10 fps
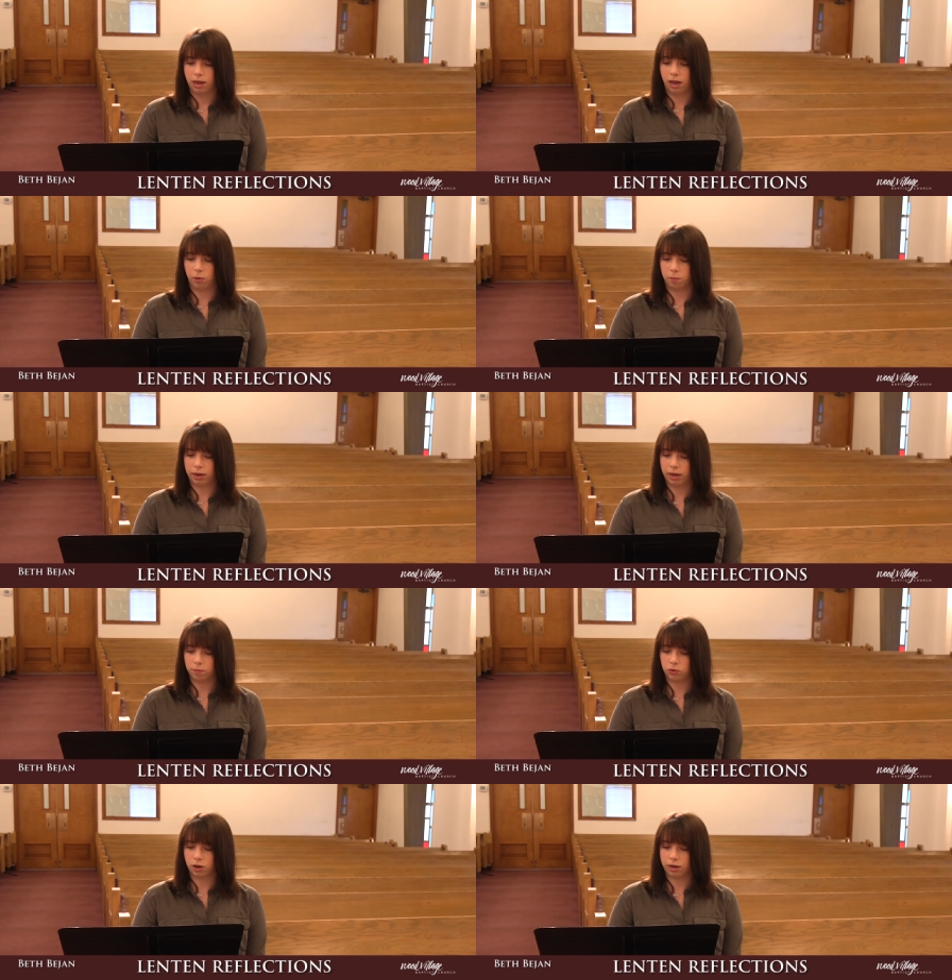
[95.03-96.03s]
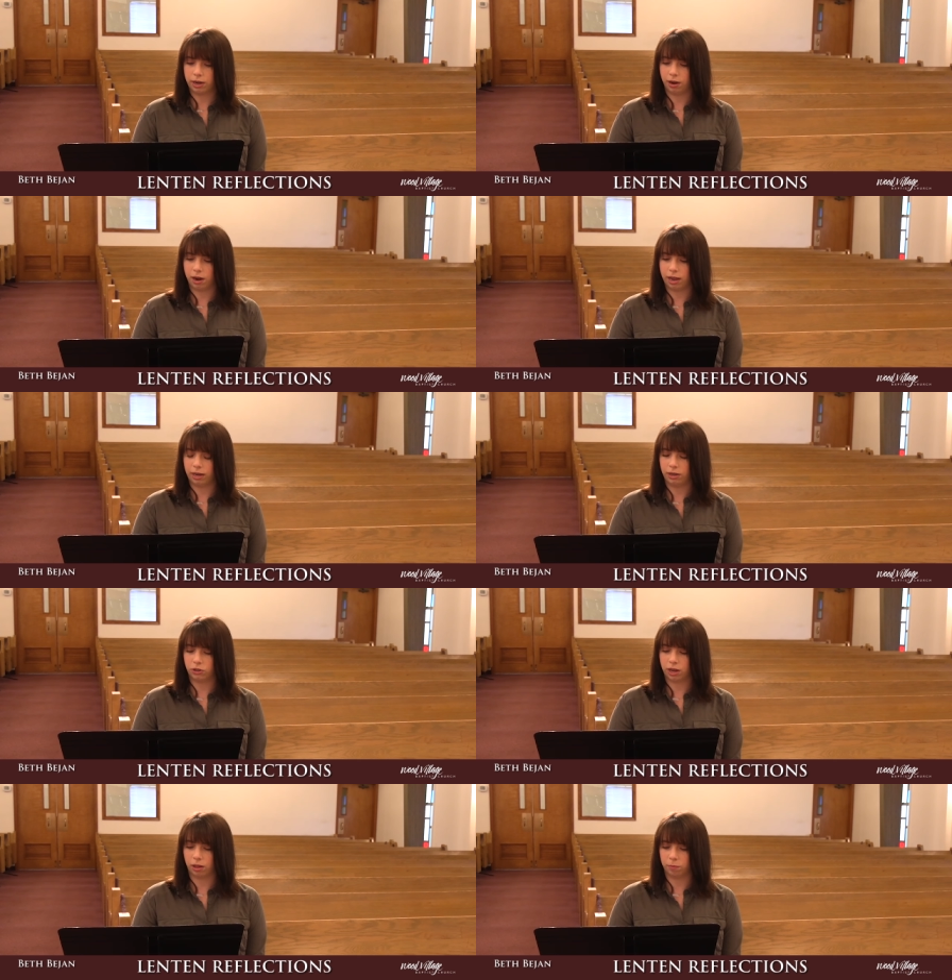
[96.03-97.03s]
I will make him draw near, and he
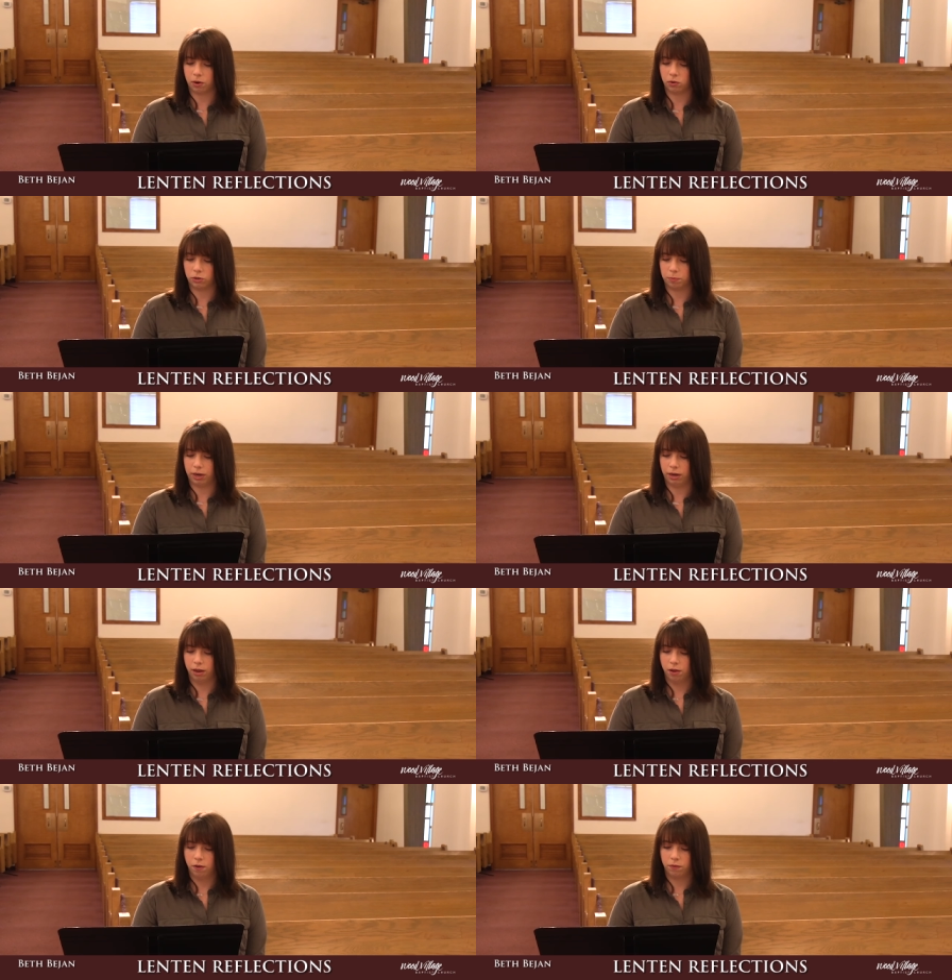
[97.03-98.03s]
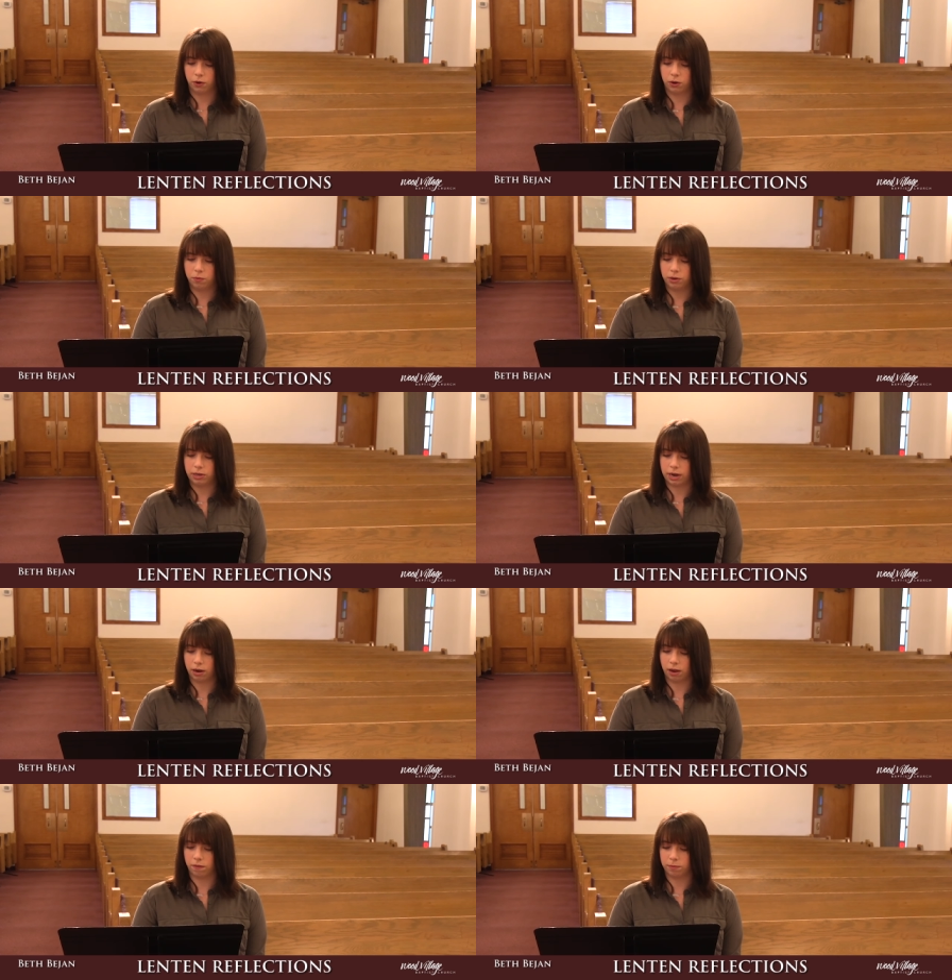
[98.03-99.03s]
shall approach me. For who would
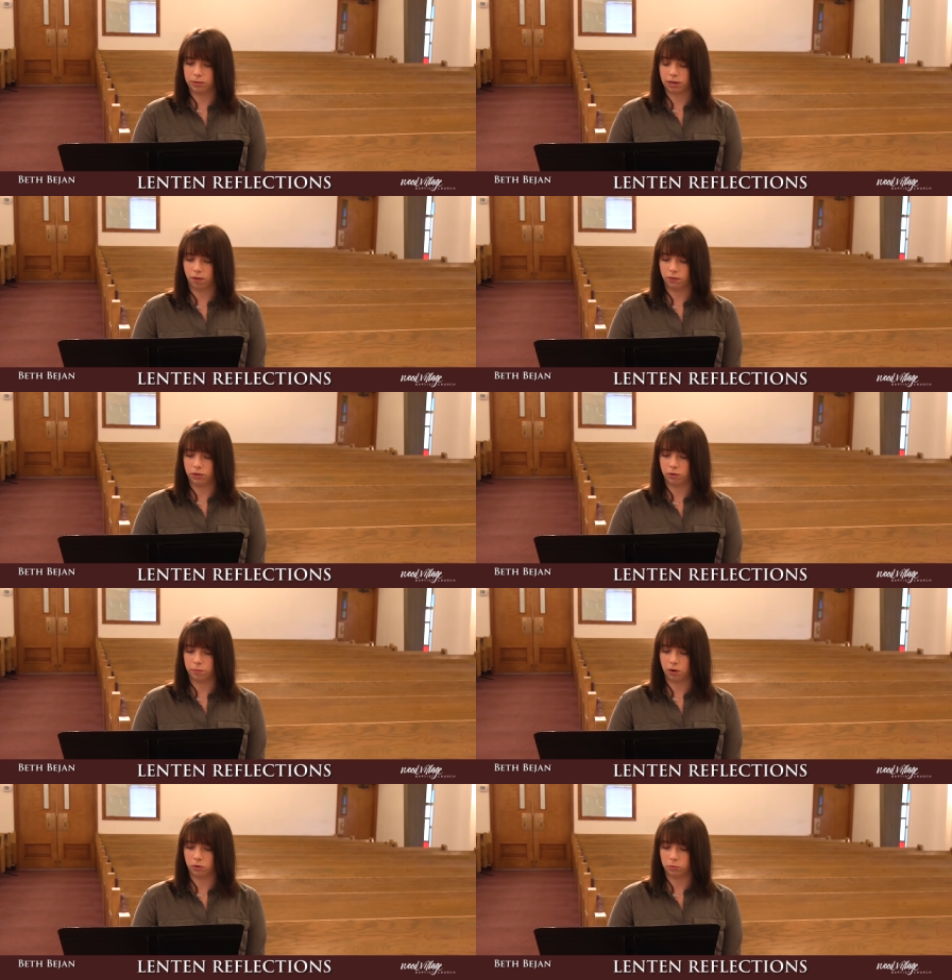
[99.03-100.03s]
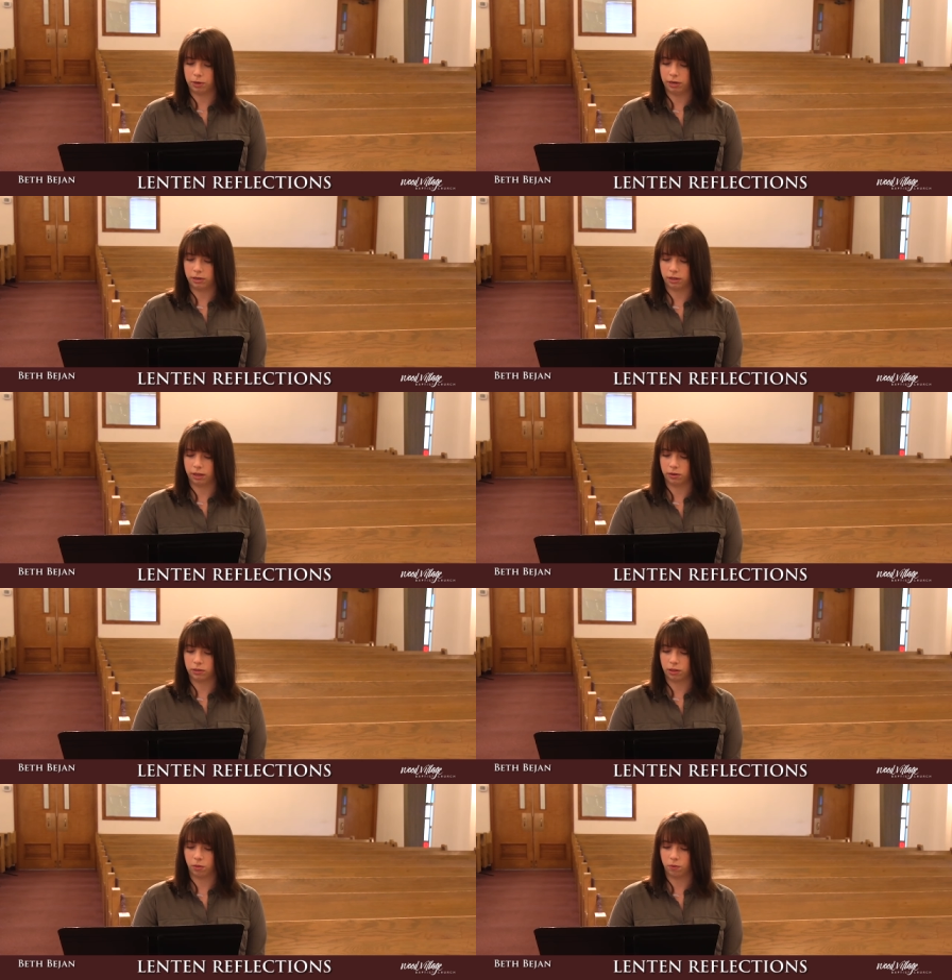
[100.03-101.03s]
dare of himself to approach me,
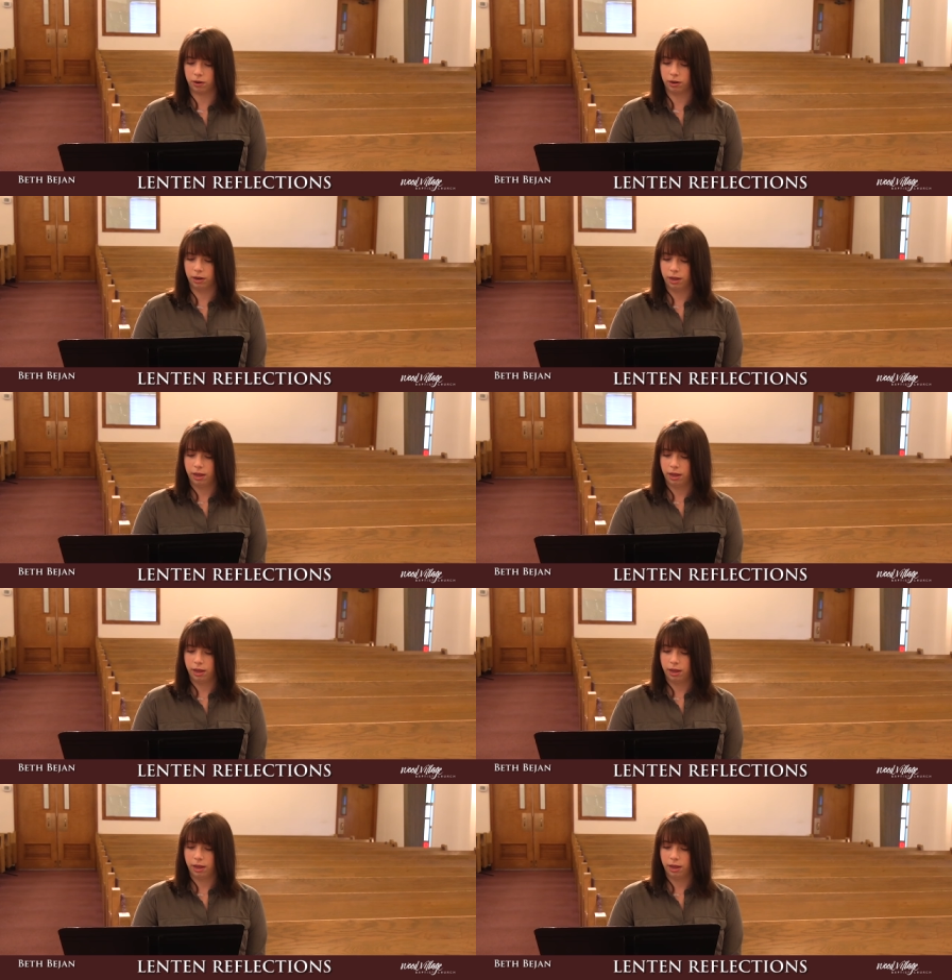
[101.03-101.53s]
declares the Lord.